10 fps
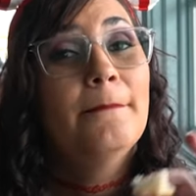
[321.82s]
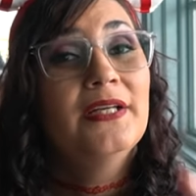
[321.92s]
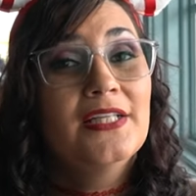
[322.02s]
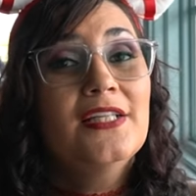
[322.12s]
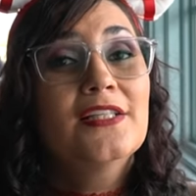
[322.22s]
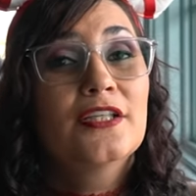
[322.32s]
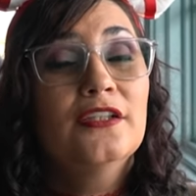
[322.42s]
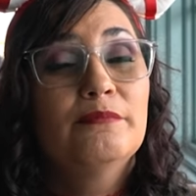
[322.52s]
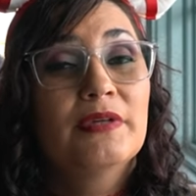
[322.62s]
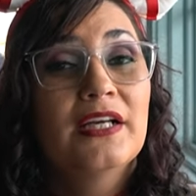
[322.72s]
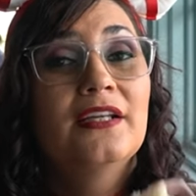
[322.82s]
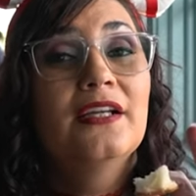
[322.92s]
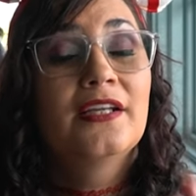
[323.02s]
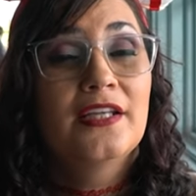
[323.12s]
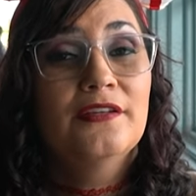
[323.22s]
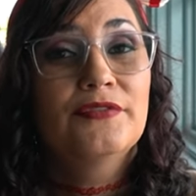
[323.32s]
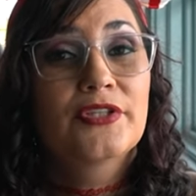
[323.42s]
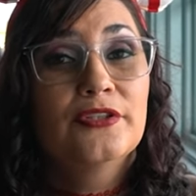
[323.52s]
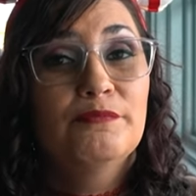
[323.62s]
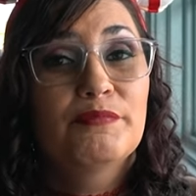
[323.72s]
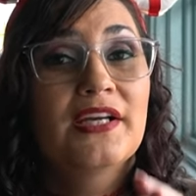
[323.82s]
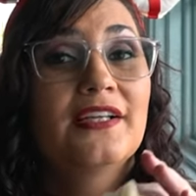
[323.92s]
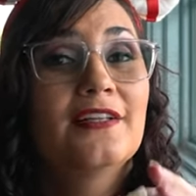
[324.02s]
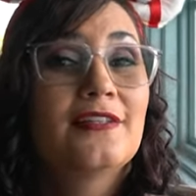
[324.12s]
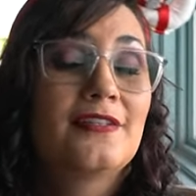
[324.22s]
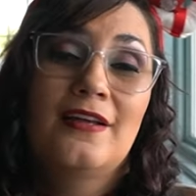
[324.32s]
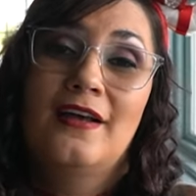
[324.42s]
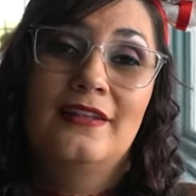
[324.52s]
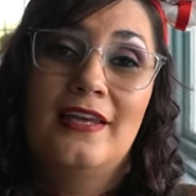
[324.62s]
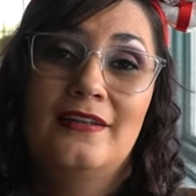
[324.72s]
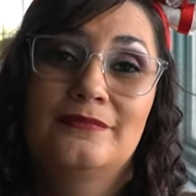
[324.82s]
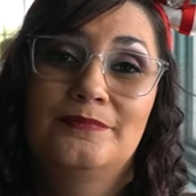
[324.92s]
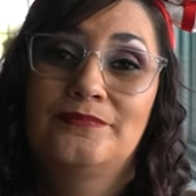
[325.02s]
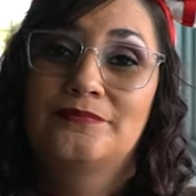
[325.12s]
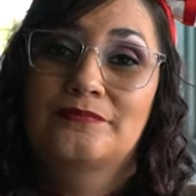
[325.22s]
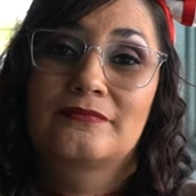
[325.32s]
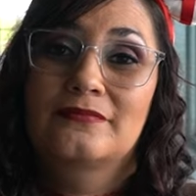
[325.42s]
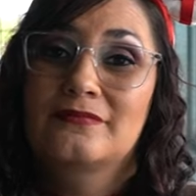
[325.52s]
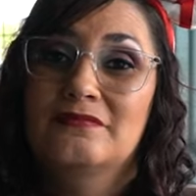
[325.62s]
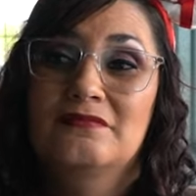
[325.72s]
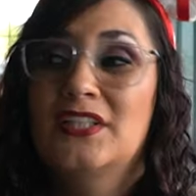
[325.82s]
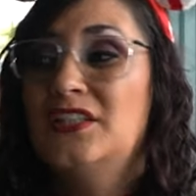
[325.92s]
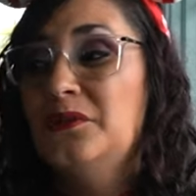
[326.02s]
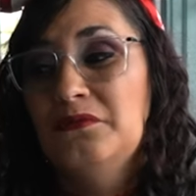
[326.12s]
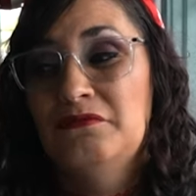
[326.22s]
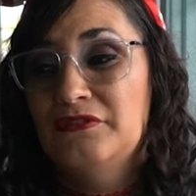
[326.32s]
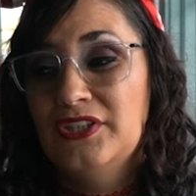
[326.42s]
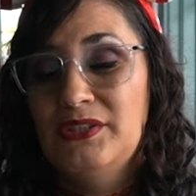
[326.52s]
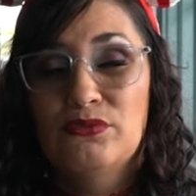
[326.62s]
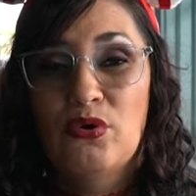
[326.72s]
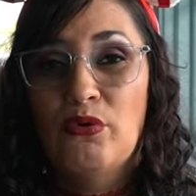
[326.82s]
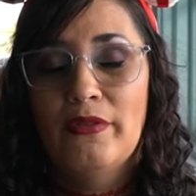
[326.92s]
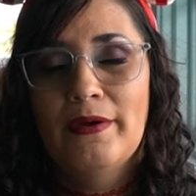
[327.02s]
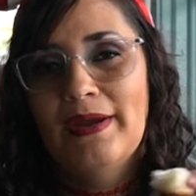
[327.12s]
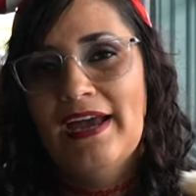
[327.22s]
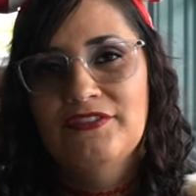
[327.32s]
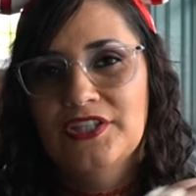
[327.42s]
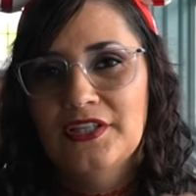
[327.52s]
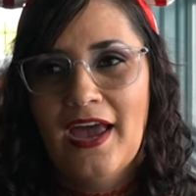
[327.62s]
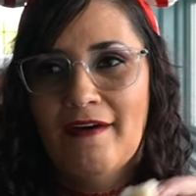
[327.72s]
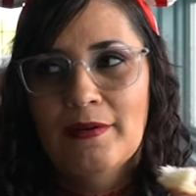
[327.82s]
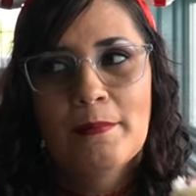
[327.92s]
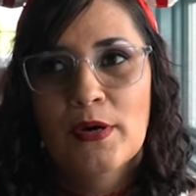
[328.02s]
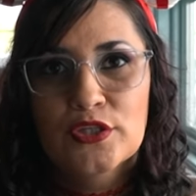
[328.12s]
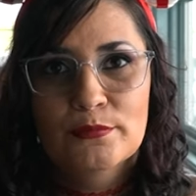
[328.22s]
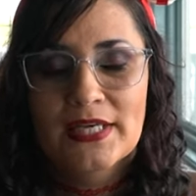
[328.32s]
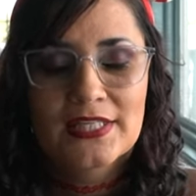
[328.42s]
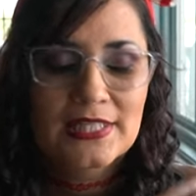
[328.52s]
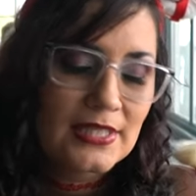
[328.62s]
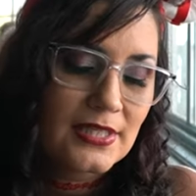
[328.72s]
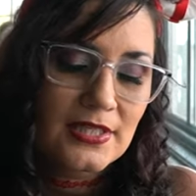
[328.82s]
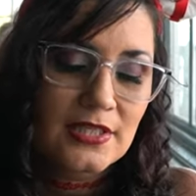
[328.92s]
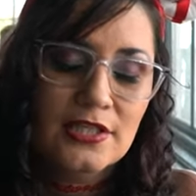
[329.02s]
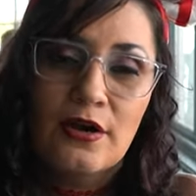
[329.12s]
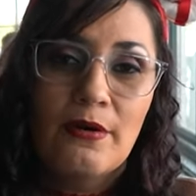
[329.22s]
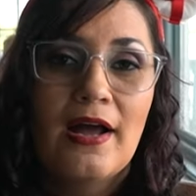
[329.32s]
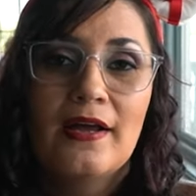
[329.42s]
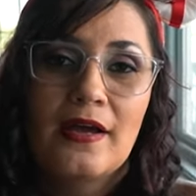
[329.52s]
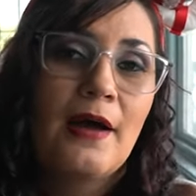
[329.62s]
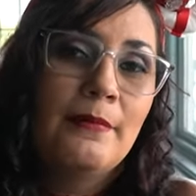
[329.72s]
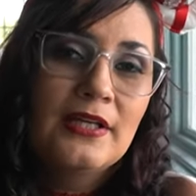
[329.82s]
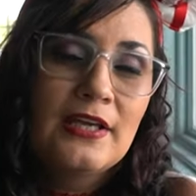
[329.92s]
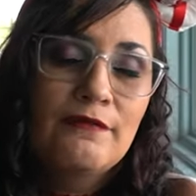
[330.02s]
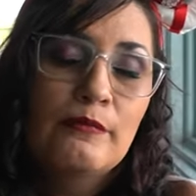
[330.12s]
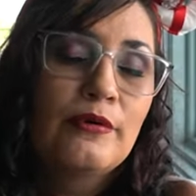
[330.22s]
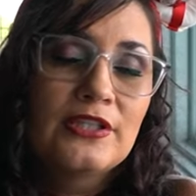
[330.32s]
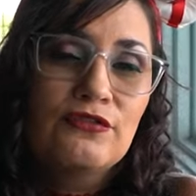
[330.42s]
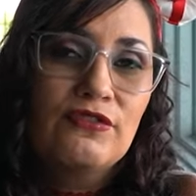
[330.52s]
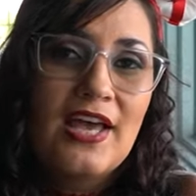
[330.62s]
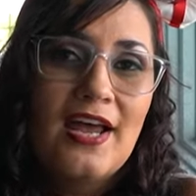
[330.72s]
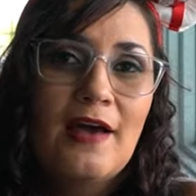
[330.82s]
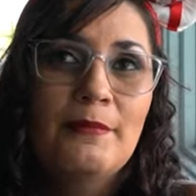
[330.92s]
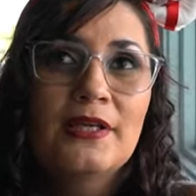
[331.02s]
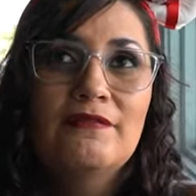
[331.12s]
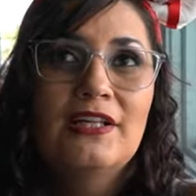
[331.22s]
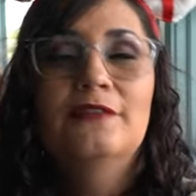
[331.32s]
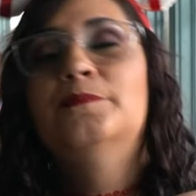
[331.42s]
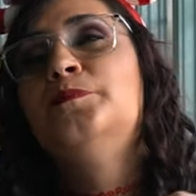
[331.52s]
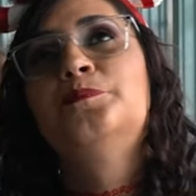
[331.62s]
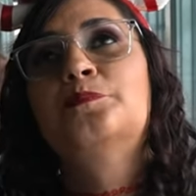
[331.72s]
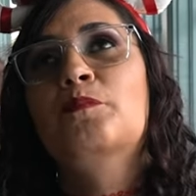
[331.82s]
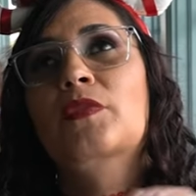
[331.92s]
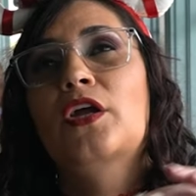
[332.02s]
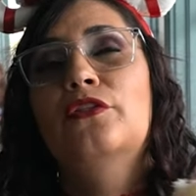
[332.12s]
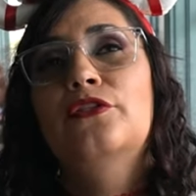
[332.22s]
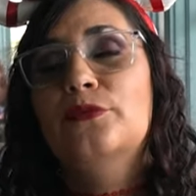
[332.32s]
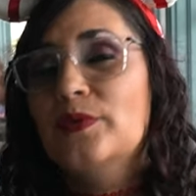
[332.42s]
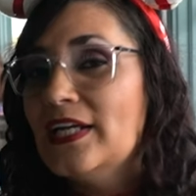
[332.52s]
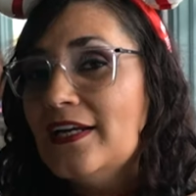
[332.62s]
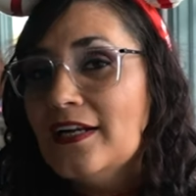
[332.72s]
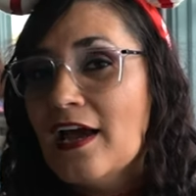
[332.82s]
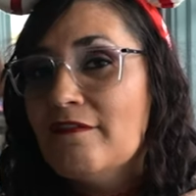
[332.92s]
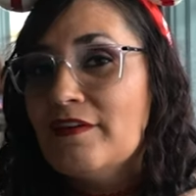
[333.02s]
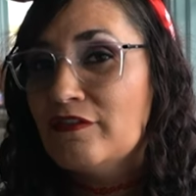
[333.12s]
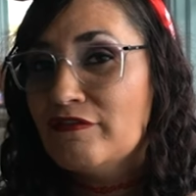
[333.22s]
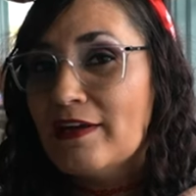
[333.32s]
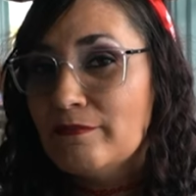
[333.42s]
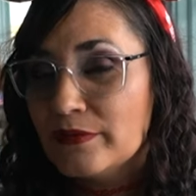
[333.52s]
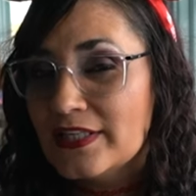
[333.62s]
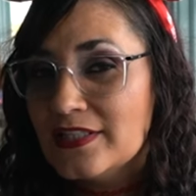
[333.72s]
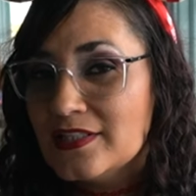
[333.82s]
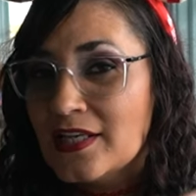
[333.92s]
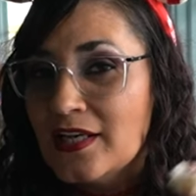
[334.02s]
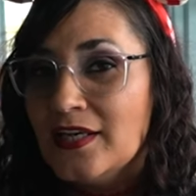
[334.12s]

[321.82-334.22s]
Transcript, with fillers: But it is good bread. It gives good bread. It's not that gluten-free roll that we have to have at most places. So I, am gonna give them points for that. I'm gonna give it a three and a half out of five breads.